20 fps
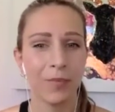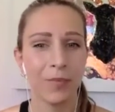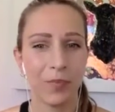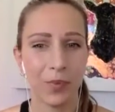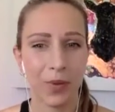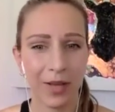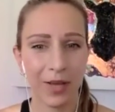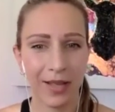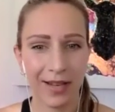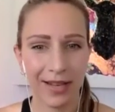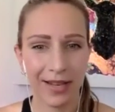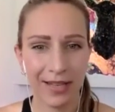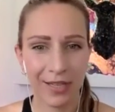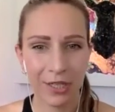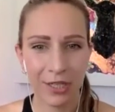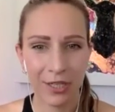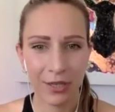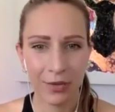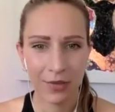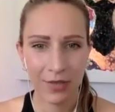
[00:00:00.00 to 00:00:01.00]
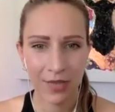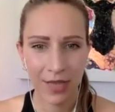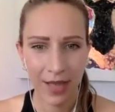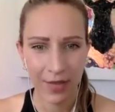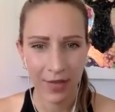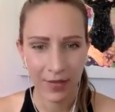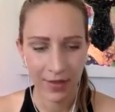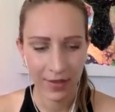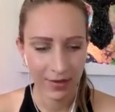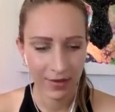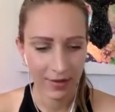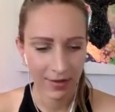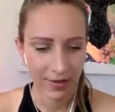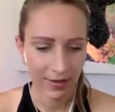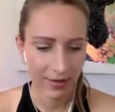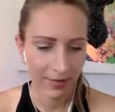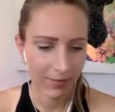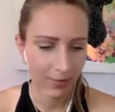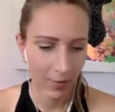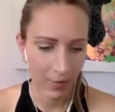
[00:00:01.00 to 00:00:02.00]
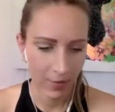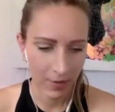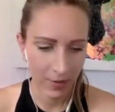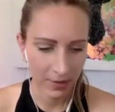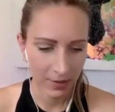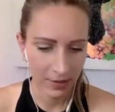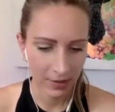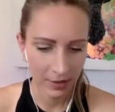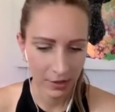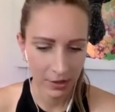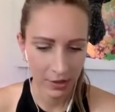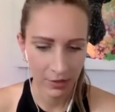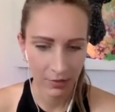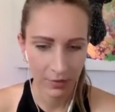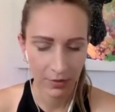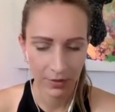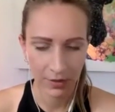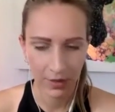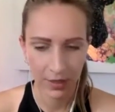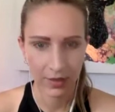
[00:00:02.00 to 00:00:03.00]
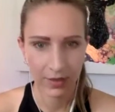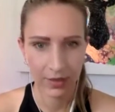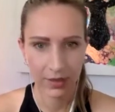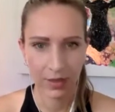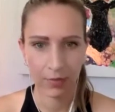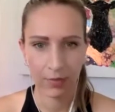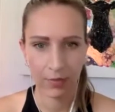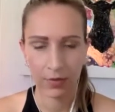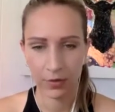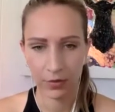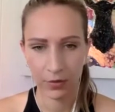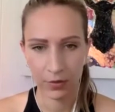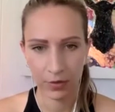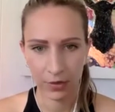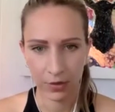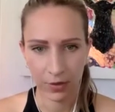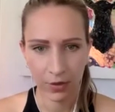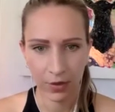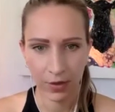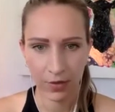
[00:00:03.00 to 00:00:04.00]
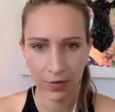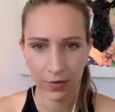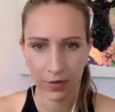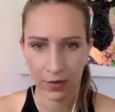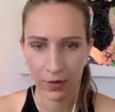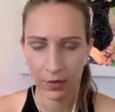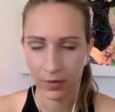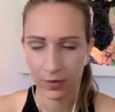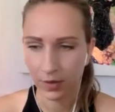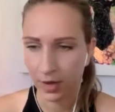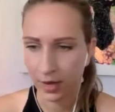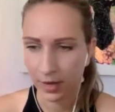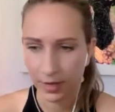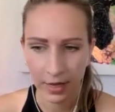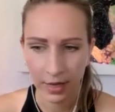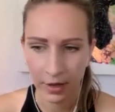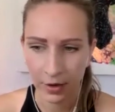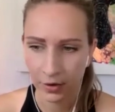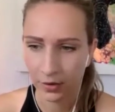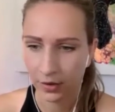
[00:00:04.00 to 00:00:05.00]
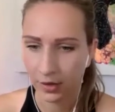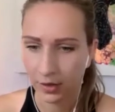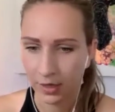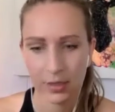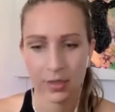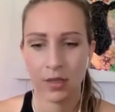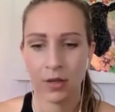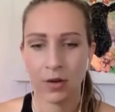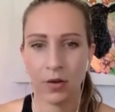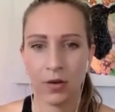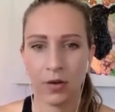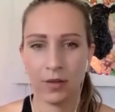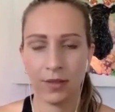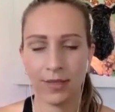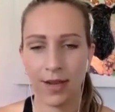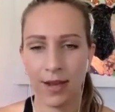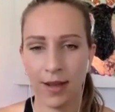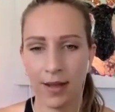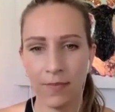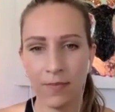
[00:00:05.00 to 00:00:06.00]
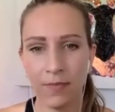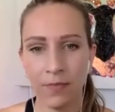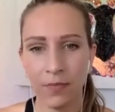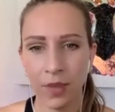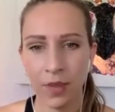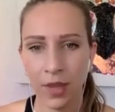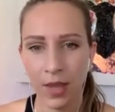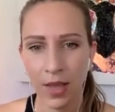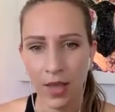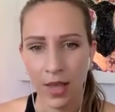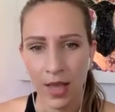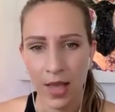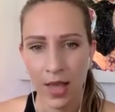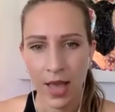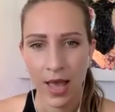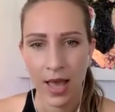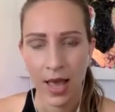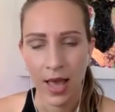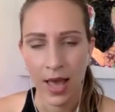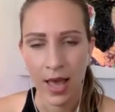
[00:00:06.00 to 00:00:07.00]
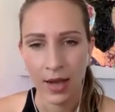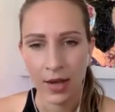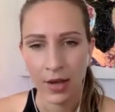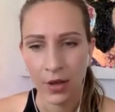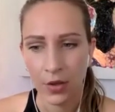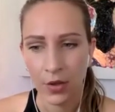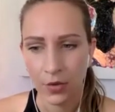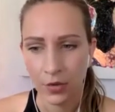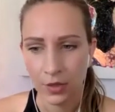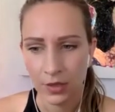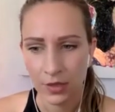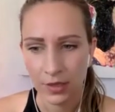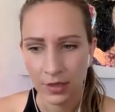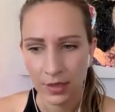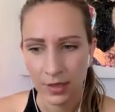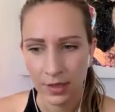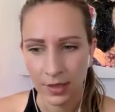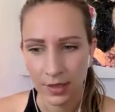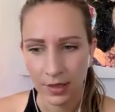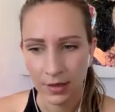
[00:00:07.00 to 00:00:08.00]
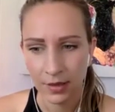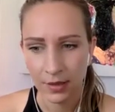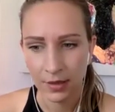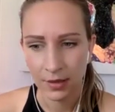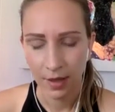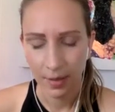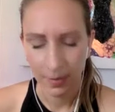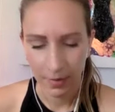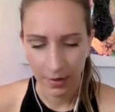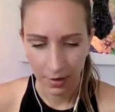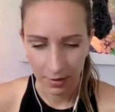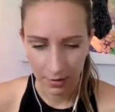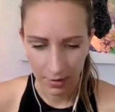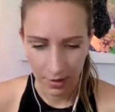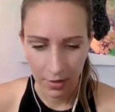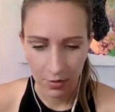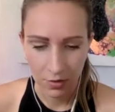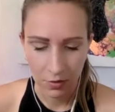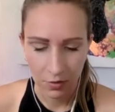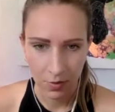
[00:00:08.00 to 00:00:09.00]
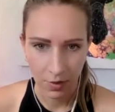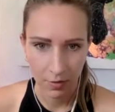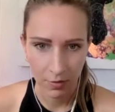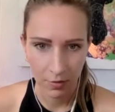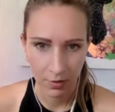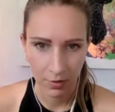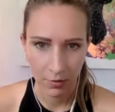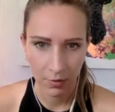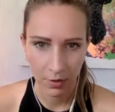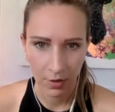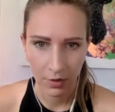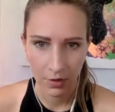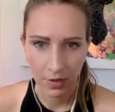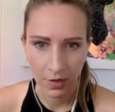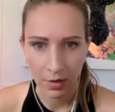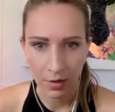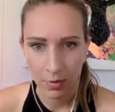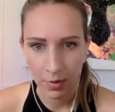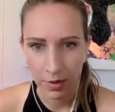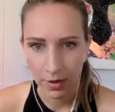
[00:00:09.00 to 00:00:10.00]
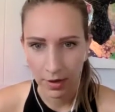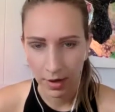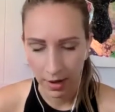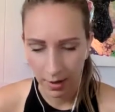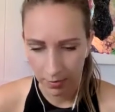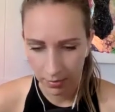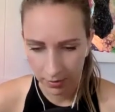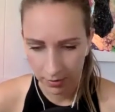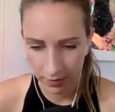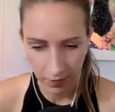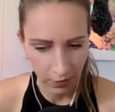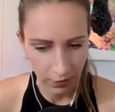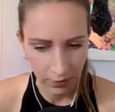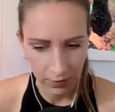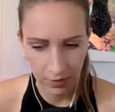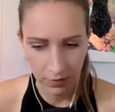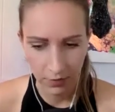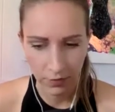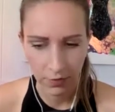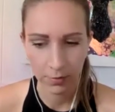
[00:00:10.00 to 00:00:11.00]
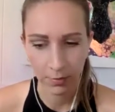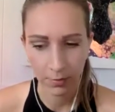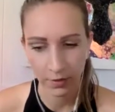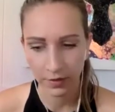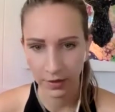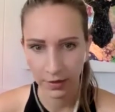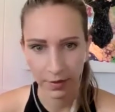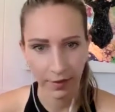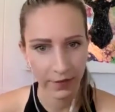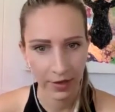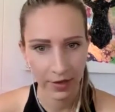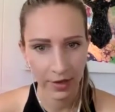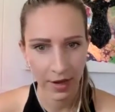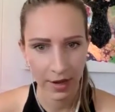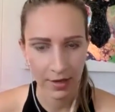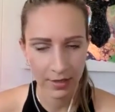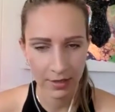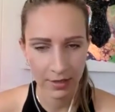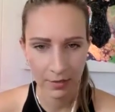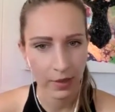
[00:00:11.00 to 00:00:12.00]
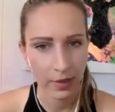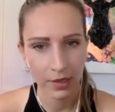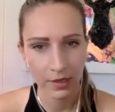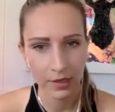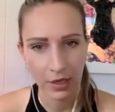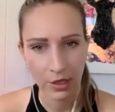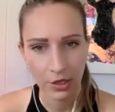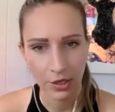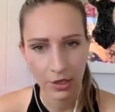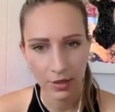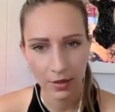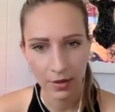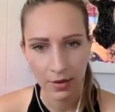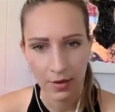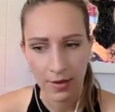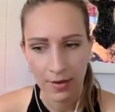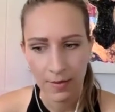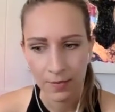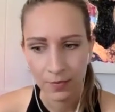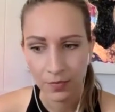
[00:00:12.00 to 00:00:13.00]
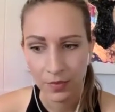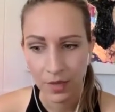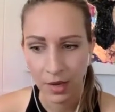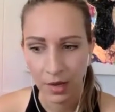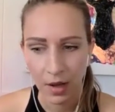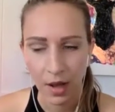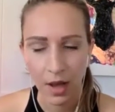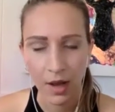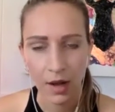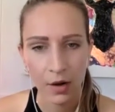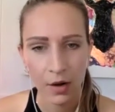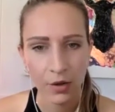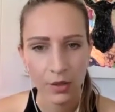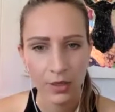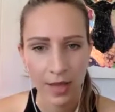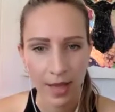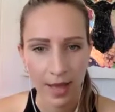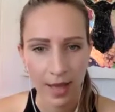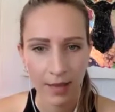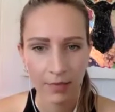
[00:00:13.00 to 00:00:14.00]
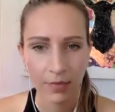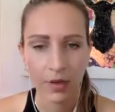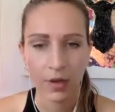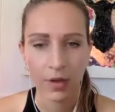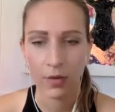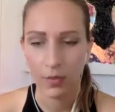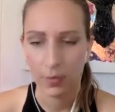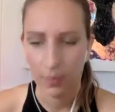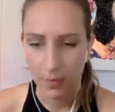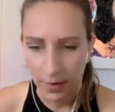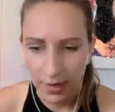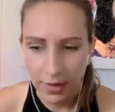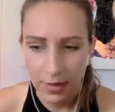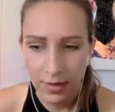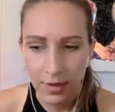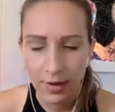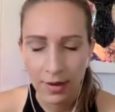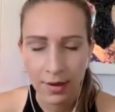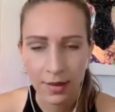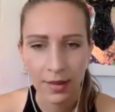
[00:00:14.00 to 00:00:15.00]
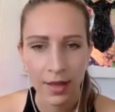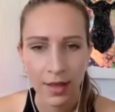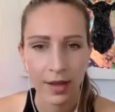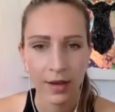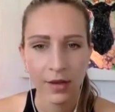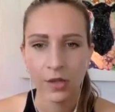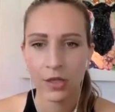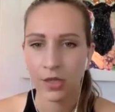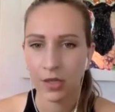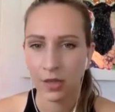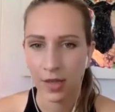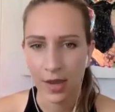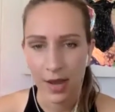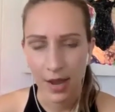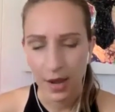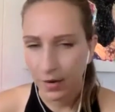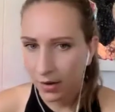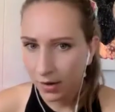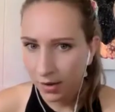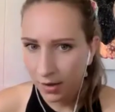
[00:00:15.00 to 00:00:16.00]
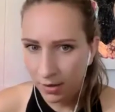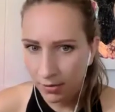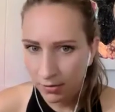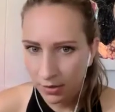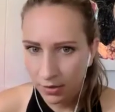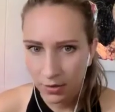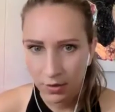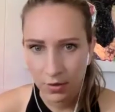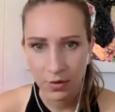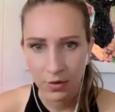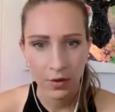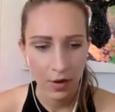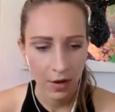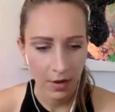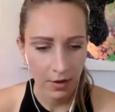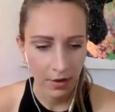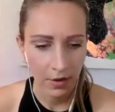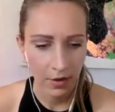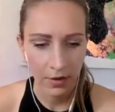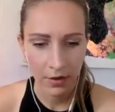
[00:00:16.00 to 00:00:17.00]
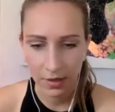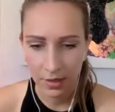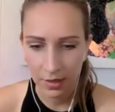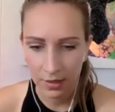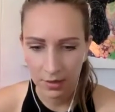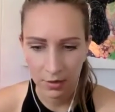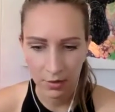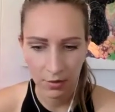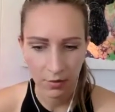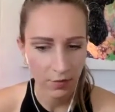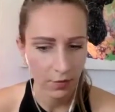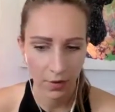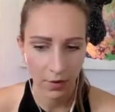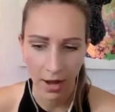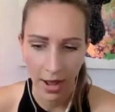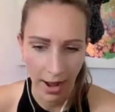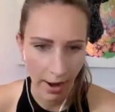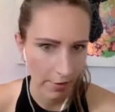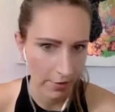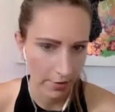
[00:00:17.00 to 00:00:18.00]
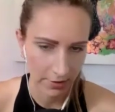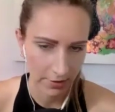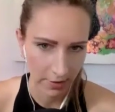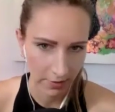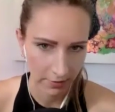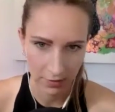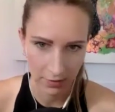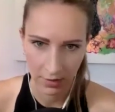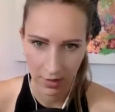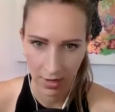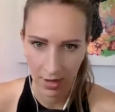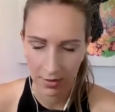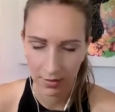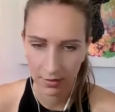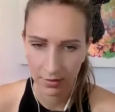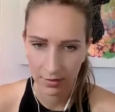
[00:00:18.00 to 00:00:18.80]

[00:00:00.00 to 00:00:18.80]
But she was having a moment and she wouldn't let us come close to her, even though we're hugging her and kissing her all the time. And you just did, I mean, I'll let you speak more to what you did, but I believe it was a form of a loving kindness meditation that got her tamed right there. And then she let Eric come to her, hug her, kiss her for hours after that.